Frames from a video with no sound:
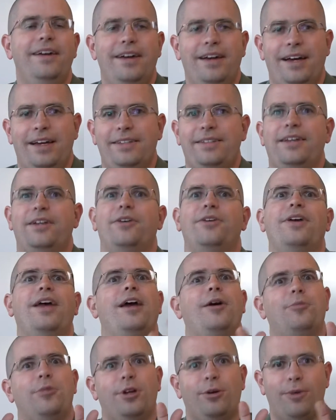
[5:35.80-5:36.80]
I said, okay,
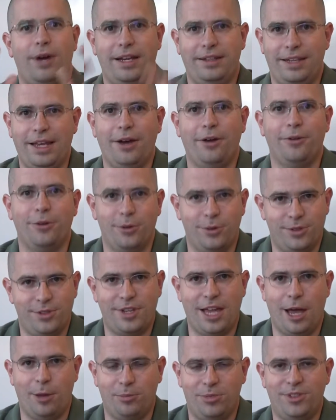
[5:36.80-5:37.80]
I'm going to write down those
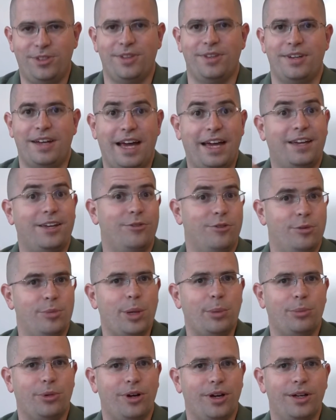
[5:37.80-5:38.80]
steps so that I can
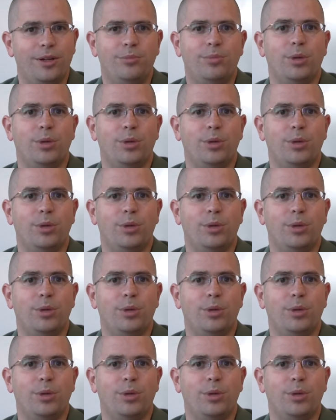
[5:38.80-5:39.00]
remember it,